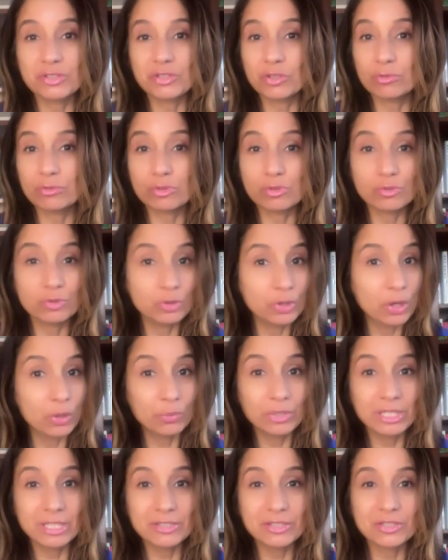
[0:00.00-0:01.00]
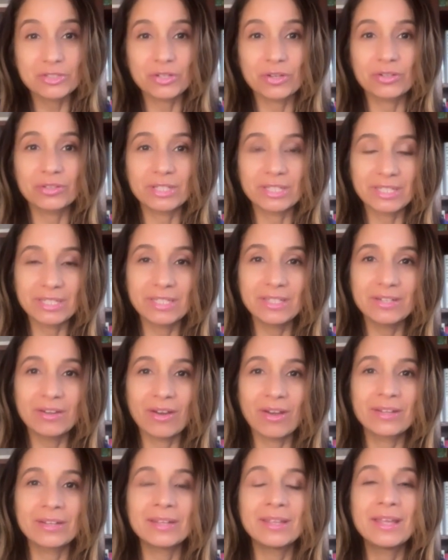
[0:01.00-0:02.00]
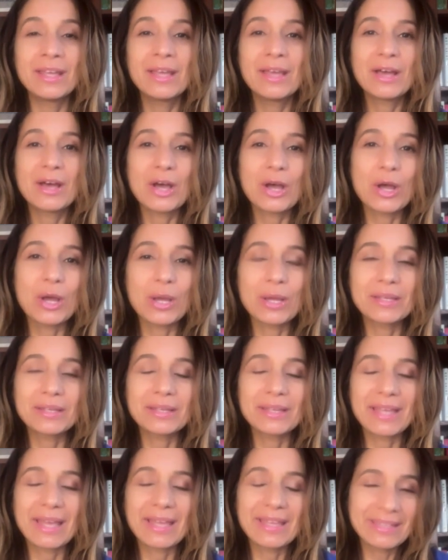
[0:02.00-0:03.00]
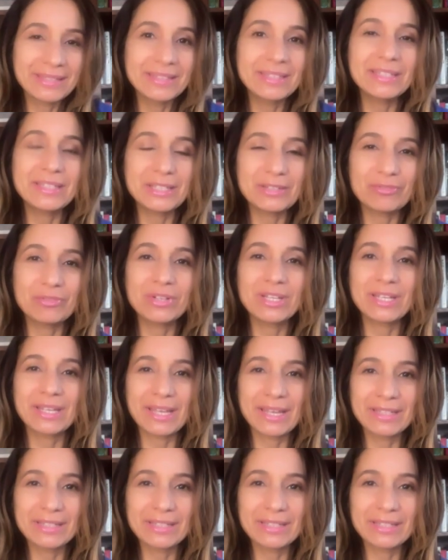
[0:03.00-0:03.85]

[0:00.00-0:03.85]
so no need to turn the heat on Uh, in the evening.